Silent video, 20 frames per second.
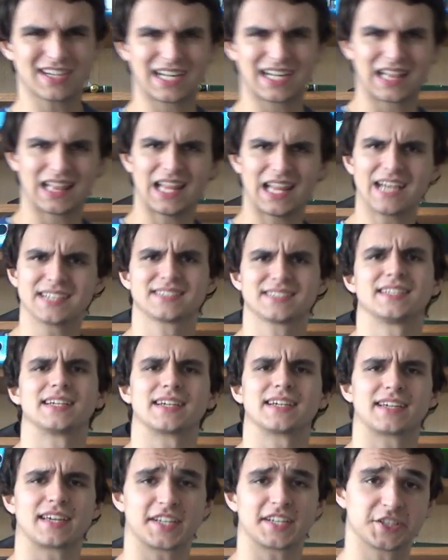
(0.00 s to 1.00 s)

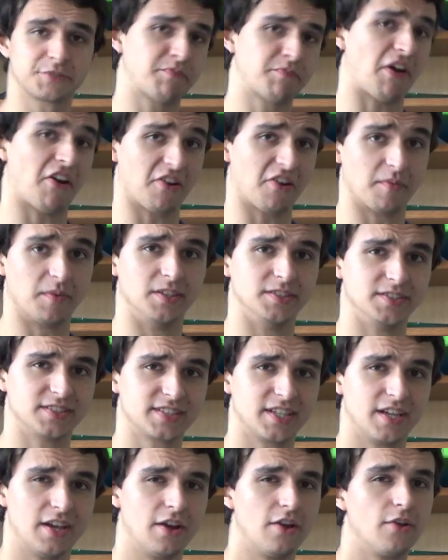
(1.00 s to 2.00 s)
classic experiment
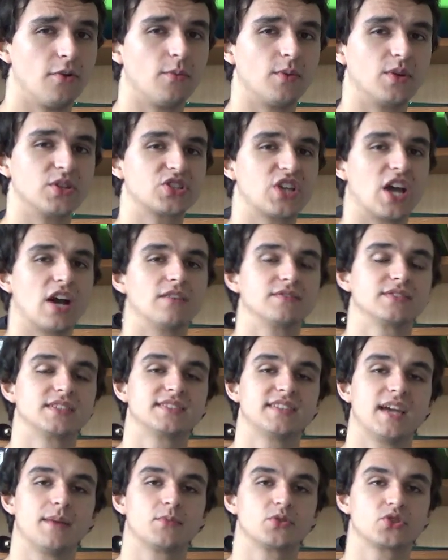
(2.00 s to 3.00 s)
which helped to
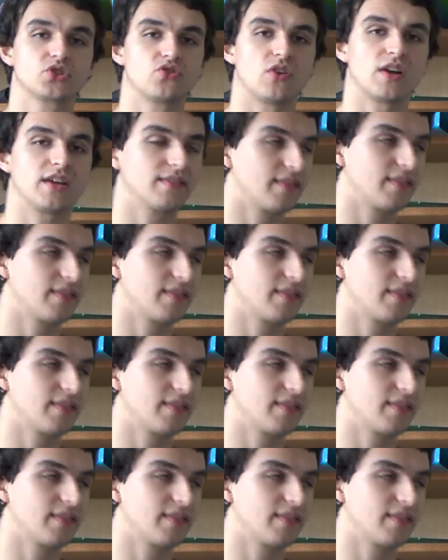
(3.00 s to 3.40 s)
demonstrate